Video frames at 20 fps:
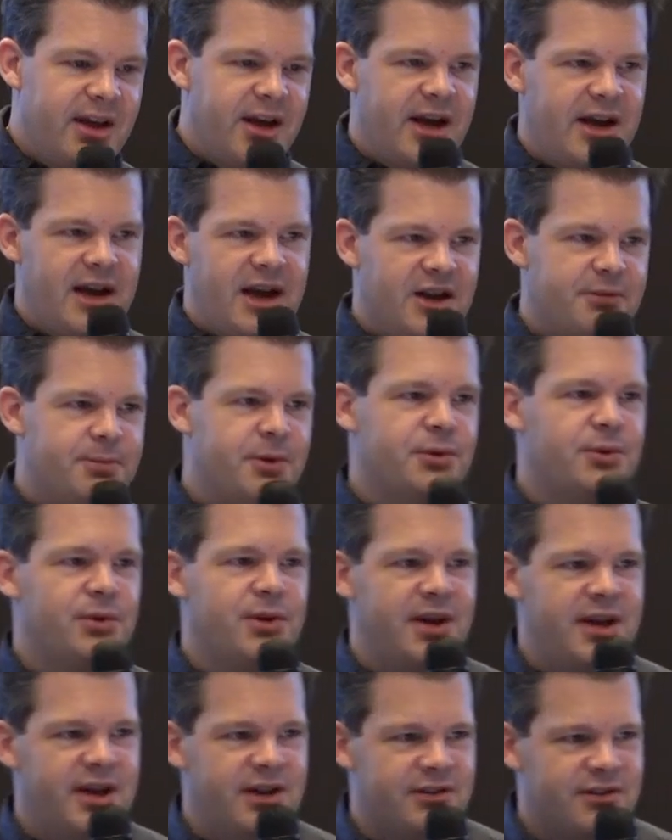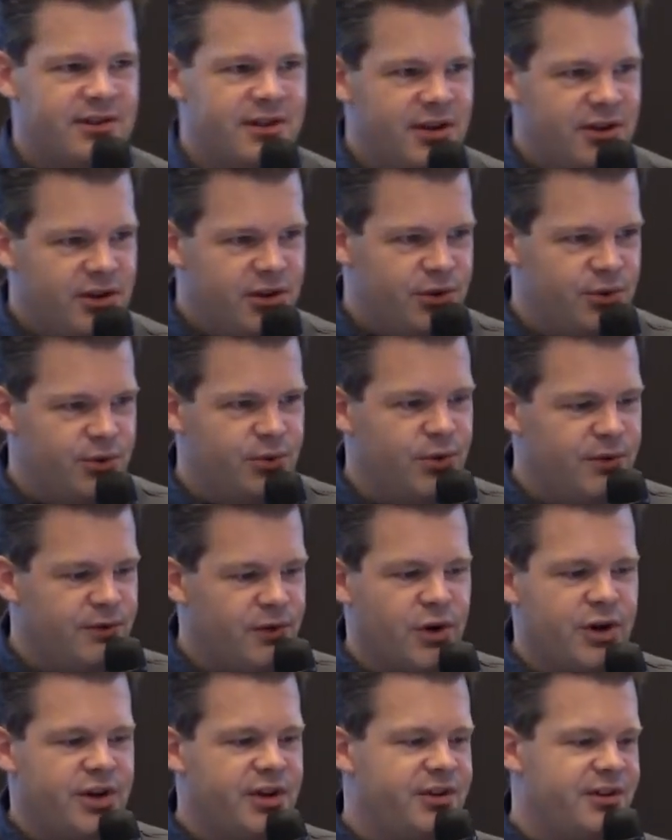And last but not least, you
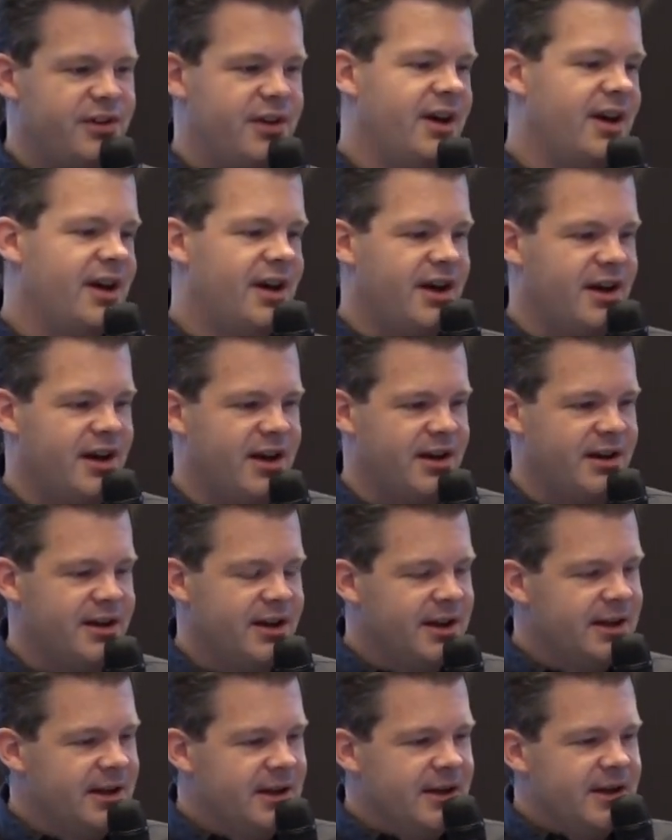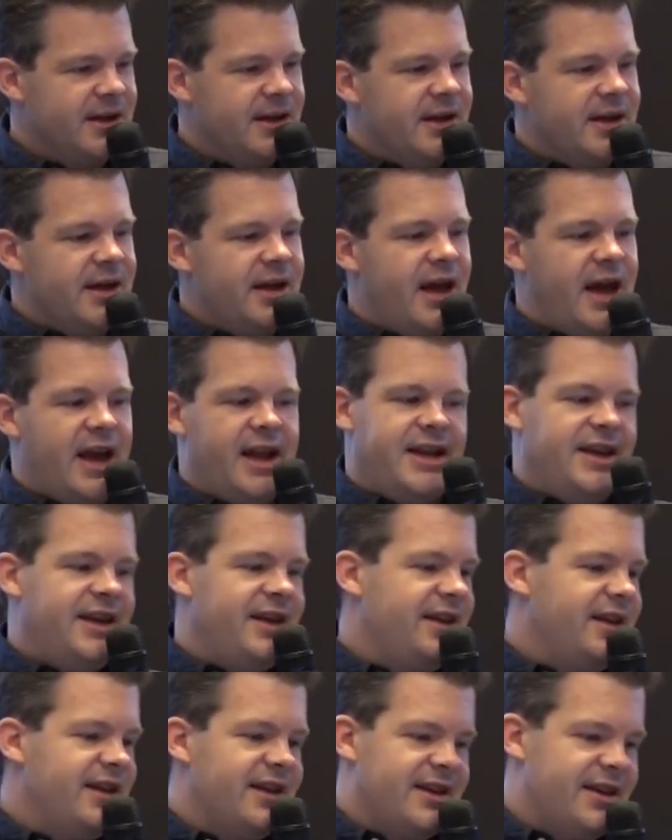avoid
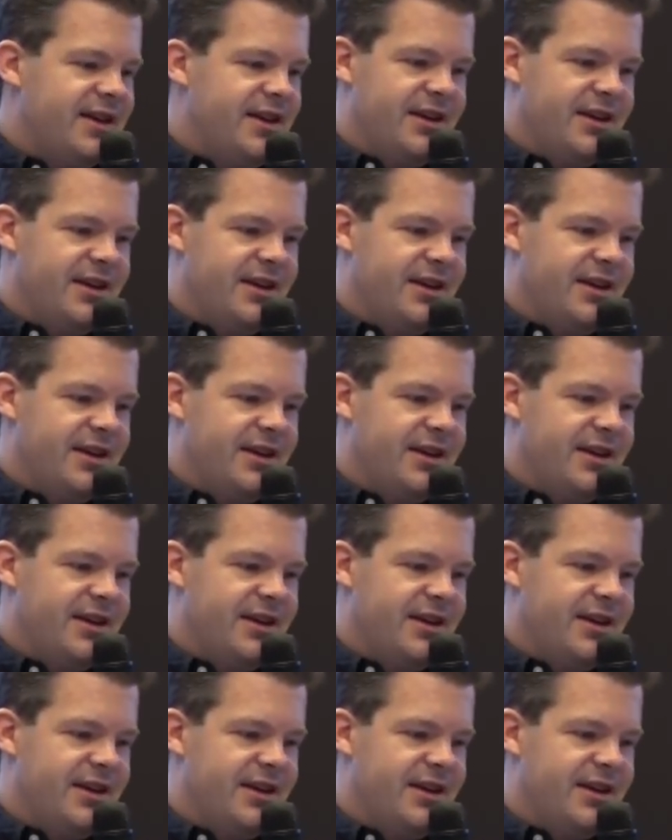any